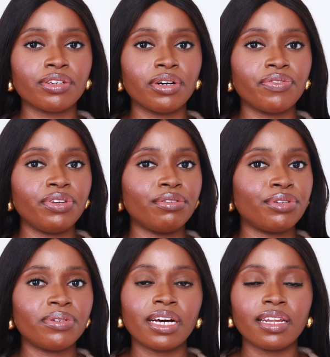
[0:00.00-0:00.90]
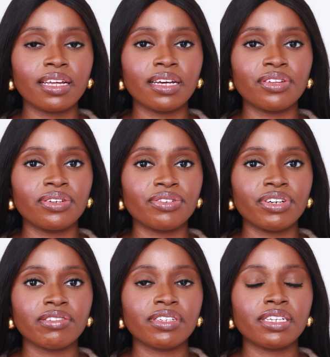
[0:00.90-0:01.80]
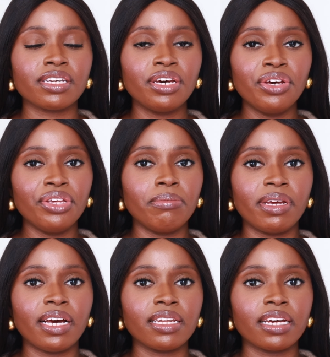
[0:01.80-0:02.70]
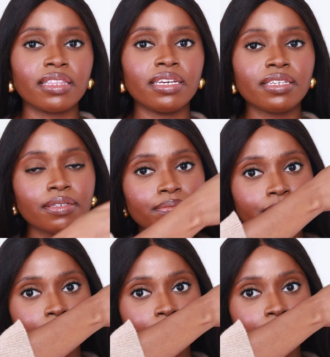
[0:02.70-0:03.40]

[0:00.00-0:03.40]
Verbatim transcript: So if you do not like leather in your fragrances, you may not like this.